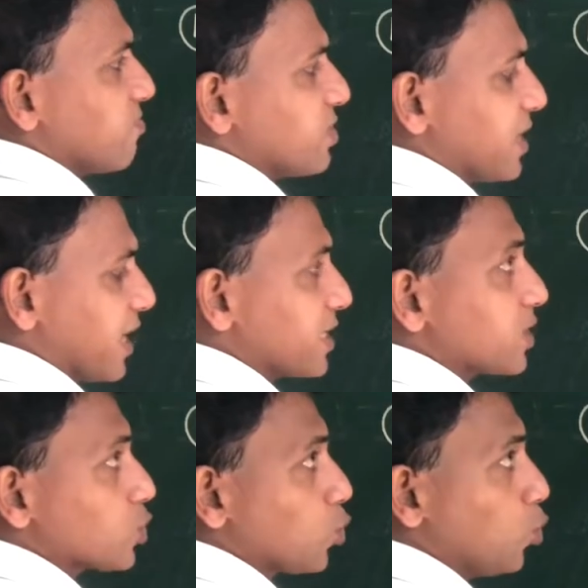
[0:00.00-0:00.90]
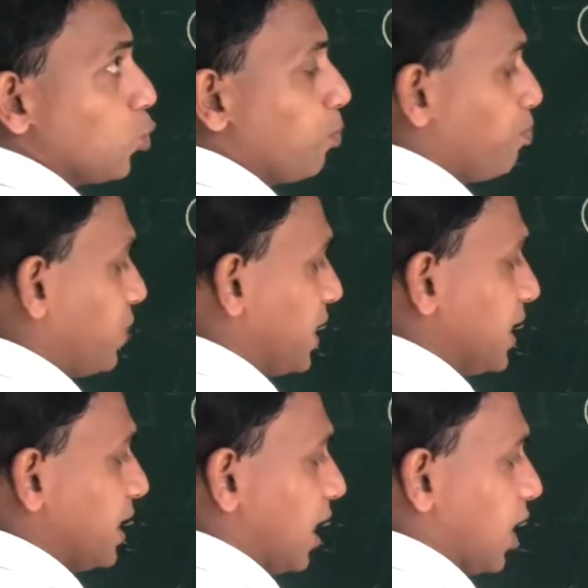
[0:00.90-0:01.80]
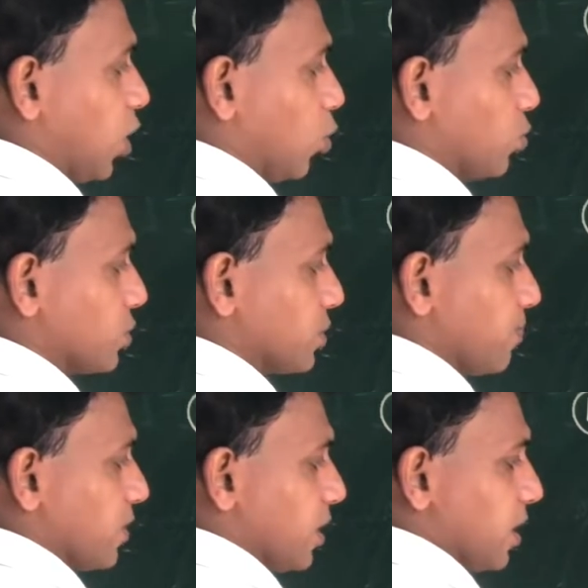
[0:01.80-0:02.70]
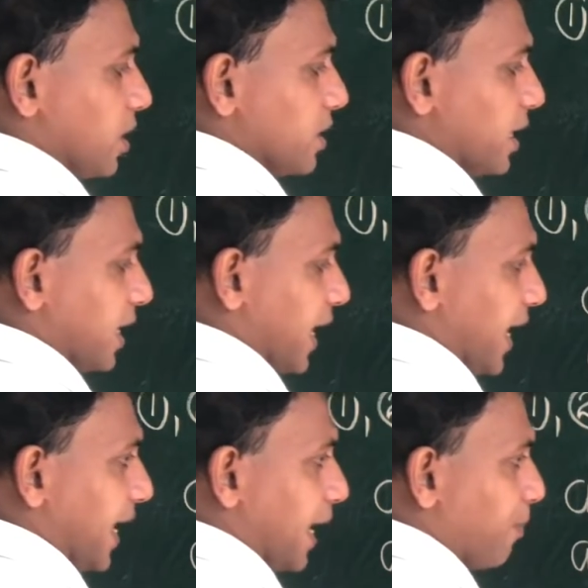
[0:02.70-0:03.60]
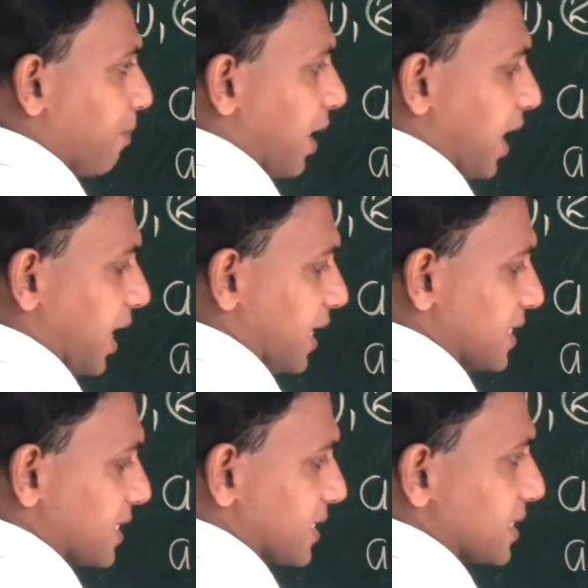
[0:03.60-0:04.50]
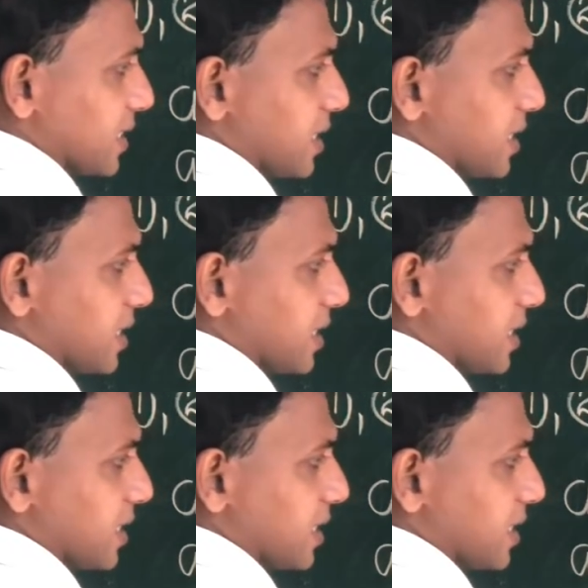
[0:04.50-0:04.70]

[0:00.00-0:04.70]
we take the 2p out, then a plus